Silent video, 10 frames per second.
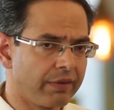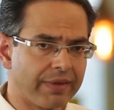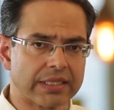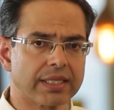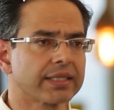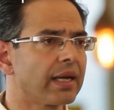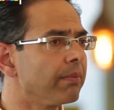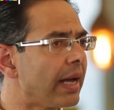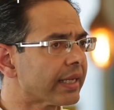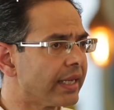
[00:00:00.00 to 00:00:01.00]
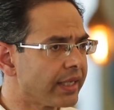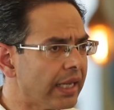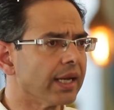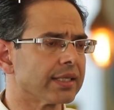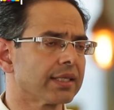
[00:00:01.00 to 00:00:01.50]
investors come back and
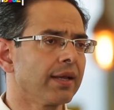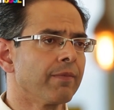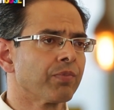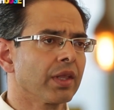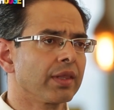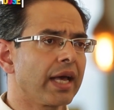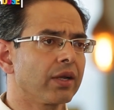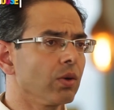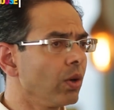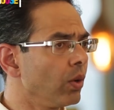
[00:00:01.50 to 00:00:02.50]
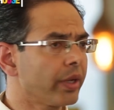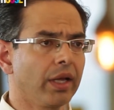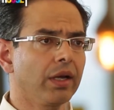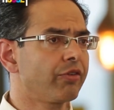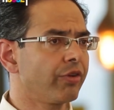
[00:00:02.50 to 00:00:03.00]
tell us that, oh, okay,